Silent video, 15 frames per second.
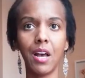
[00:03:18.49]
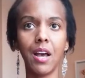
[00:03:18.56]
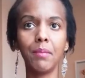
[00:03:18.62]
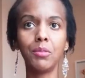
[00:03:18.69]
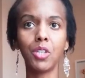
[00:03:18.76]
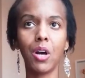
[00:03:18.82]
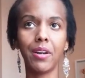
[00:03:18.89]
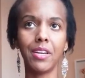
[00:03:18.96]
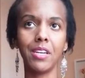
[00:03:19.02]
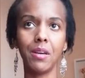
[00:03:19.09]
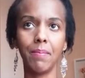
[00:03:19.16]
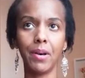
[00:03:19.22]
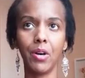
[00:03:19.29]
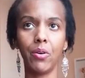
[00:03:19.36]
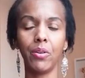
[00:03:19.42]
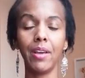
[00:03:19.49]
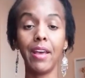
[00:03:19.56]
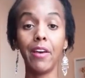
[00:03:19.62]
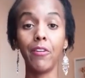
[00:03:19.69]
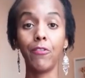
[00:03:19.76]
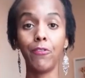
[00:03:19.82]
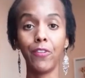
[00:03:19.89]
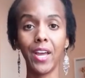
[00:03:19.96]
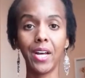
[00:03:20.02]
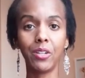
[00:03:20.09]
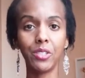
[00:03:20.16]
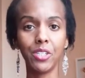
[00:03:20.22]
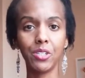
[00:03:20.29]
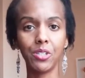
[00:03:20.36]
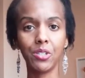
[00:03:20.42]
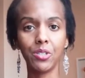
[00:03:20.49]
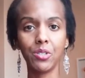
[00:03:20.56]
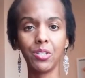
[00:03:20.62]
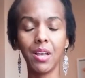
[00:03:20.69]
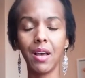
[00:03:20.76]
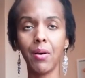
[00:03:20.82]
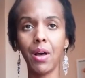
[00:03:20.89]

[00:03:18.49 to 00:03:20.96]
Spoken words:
I'm talking about failures,